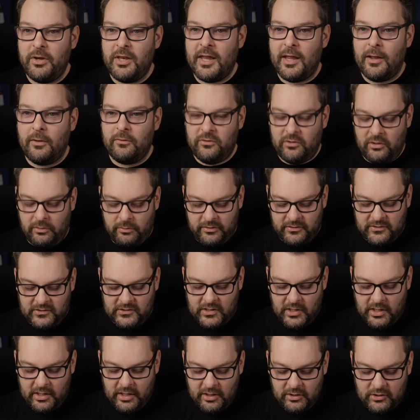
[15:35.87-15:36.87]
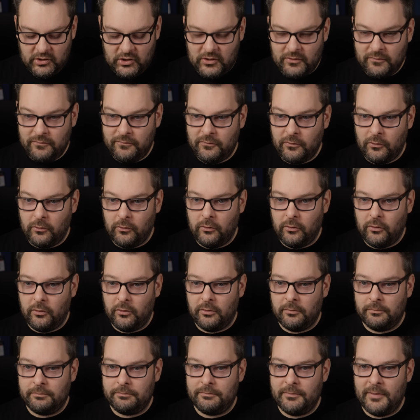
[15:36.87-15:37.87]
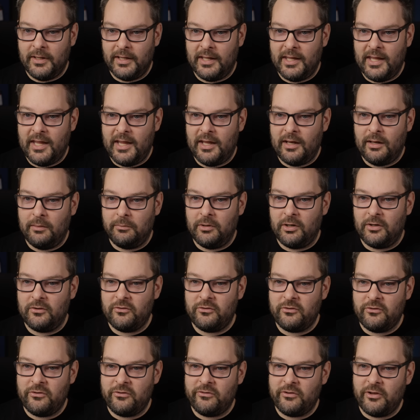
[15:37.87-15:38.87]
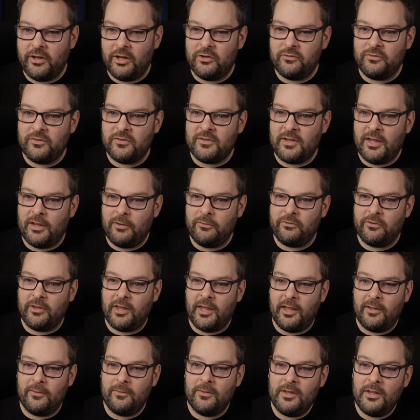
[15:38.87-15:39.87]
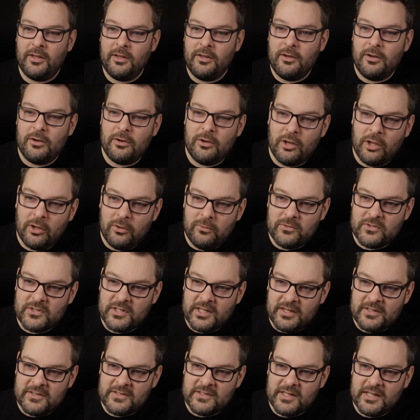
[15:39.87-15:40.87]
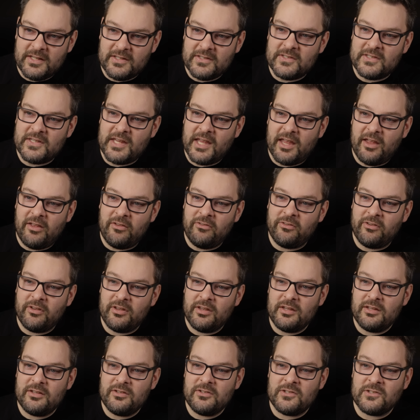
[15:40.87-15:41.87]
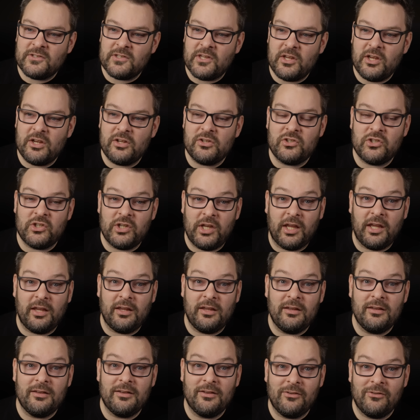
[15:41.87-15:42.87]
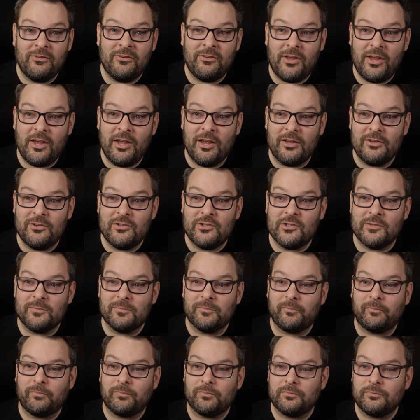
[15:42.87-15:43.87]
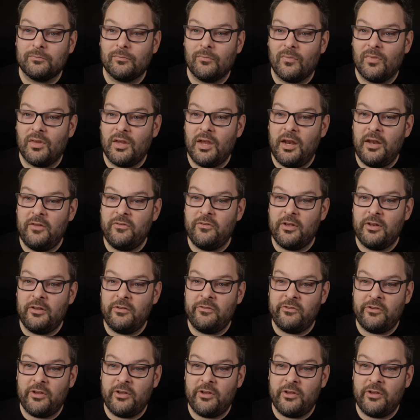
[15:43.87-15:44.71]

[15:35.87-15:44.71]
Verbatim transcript: we now do a search for, again, I'm going to just search for Tailscale, notice it says searching search. And it's going to